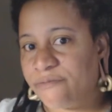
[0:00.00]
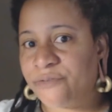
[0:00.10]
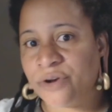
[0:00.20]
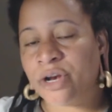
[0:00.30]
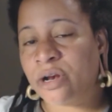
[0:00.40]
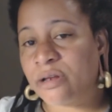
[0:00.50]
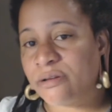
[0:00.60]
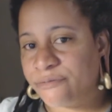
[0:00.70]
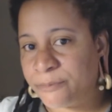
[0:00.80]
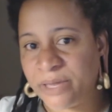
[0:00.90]
for
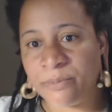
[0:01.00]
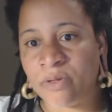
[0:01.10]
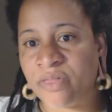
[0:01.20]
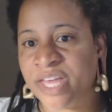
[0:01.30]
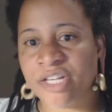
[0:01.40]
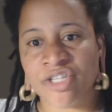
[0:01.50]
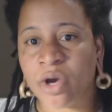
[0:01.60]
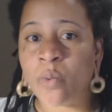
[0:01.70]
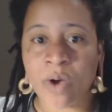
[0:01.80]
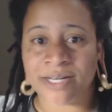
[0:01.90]
for people that
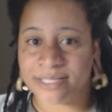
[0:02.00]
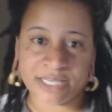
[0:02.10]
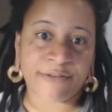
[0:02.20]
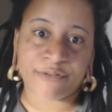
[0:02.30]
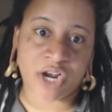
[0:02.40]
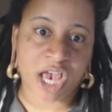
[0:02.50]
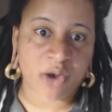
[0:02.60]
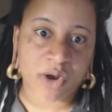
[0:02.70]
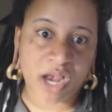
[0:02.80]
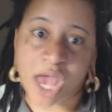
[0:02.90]
don't want to sit for an
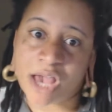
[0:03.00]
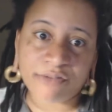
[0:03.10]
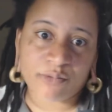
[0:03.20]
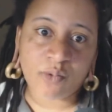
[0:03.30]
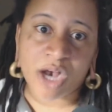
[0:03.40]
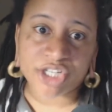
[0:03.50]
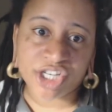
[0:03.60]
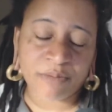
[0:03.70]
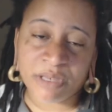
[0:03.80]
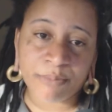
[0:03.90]
hour and a half
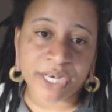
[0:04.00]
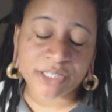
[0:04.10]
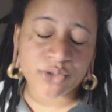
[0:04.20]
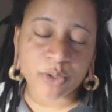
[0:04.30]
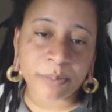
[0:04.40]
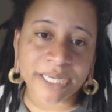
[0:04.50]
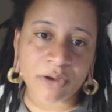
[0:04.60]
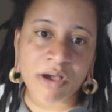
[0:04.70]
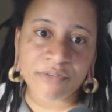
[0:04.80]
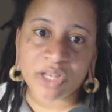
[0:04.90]
watching me brainstorm my
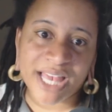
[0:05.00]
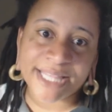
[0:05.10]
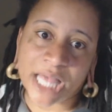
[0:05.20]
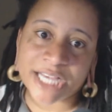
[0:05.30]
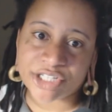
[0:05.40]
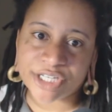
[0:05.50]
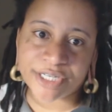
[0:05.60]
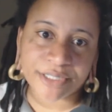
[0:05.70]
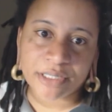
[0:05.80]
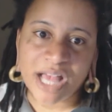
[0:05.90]
novel like last
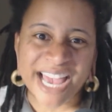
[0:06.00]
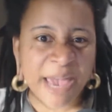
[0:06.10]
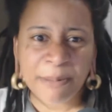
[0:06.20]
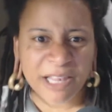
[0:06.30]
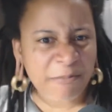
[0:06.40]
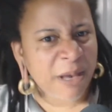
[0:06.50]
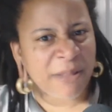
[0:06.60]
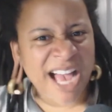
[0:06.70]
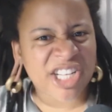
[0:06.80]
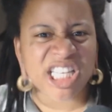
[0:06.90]
year. I can't believe people
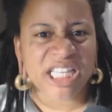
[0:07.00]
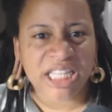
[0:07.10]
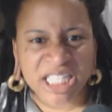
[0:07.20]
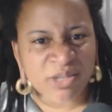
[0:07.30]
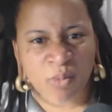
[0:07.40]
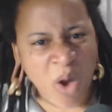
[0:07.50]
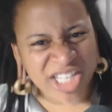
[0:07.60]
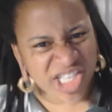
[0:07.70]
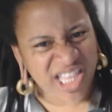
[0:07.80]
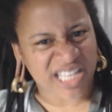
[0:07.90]
actually list
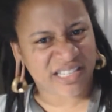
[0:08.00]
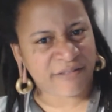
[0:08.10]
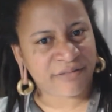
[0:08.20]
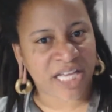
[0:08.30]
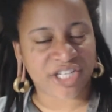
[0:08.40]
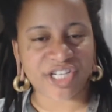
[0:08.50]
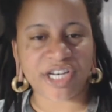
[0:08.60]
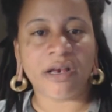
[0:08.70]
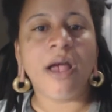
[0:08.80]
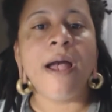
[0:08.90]
watched that stuff last
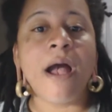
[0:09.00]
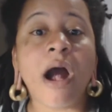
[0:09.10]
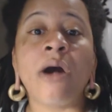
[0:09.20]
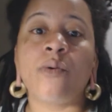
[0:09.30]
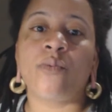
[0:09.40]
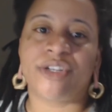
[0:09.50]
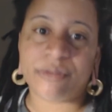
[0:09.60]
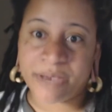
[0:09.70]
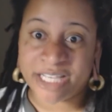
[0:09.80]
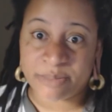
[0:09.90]
year. Oh, which
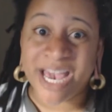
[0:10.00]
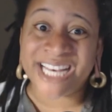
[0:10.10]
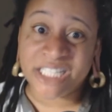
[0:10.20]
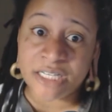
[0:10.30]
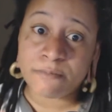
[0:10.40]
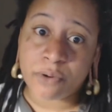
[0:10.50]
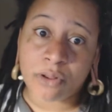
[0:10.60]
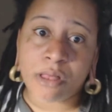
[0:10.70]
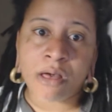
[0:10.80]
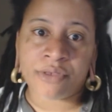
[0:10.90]
reminds me, I did
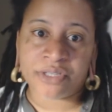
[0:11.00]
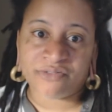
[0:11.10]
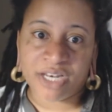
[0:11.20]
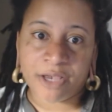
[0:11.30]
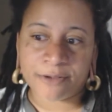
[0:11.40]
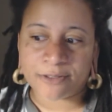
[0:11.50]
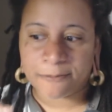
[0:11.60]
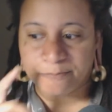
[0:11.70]
pull all those videos.